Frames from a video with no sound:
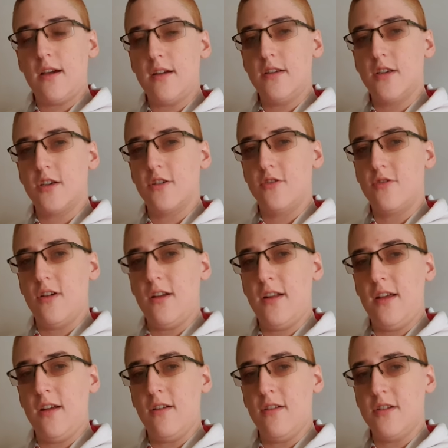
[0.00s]
guys,
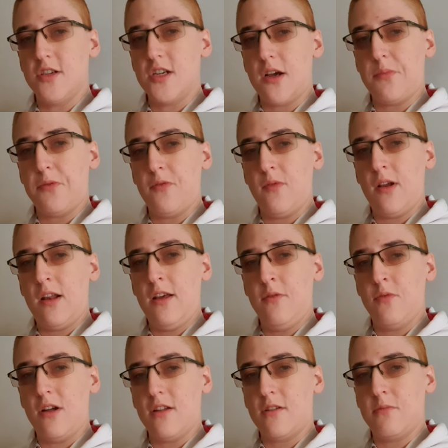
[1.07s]
Katrina here, the Zebra
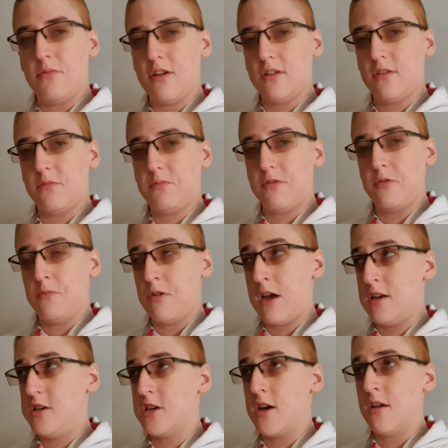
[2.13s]
Wheelie. Welcome back to
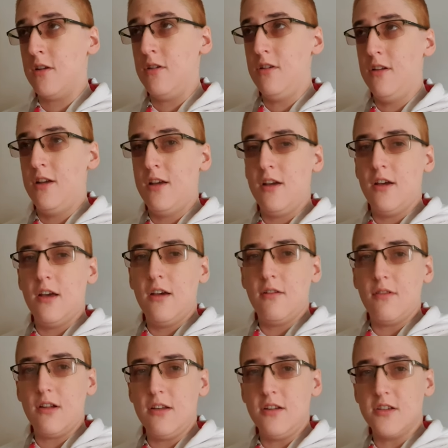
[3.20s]
my channel.
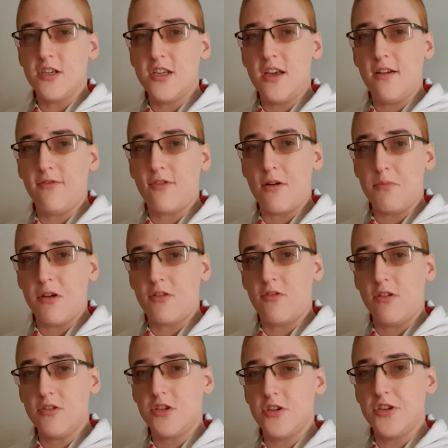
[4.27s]
Well, you'll see I've got my
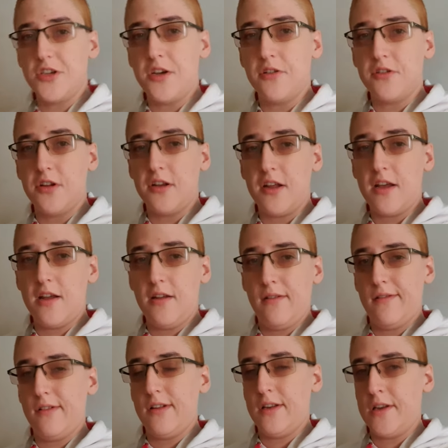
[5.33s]
crutches here
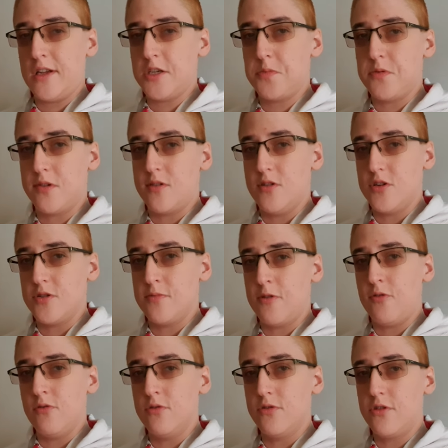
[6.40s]
today, and that's because
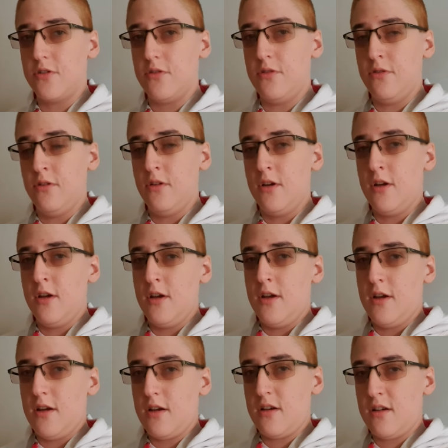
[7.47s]
I'm going to
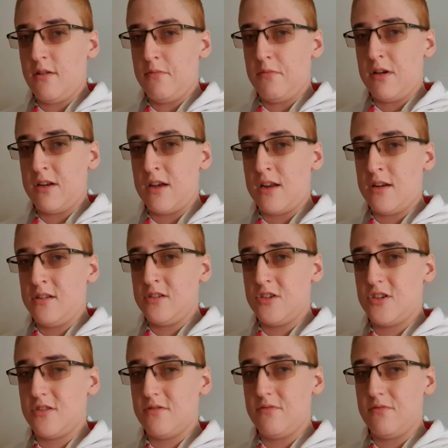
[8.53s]
my
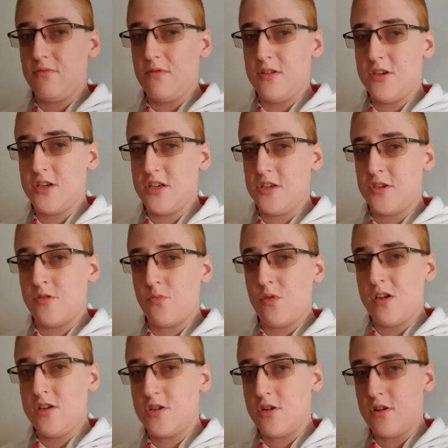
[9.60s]
nana's, which isn't
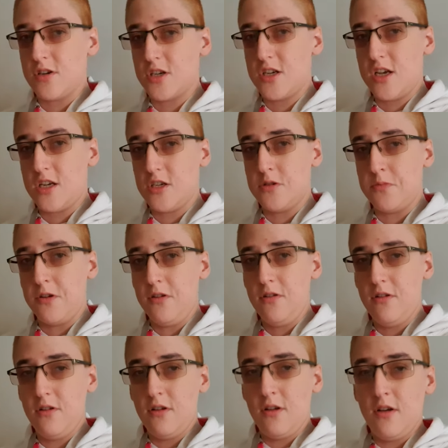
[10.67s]
wheelchair
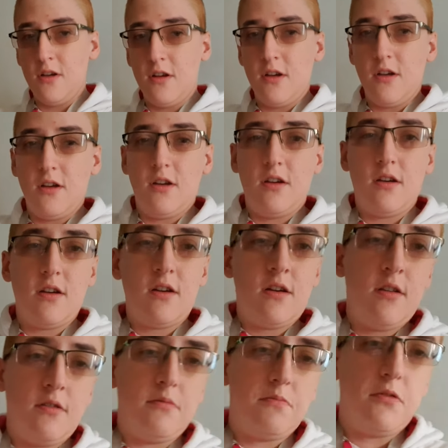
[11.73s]
accessible. And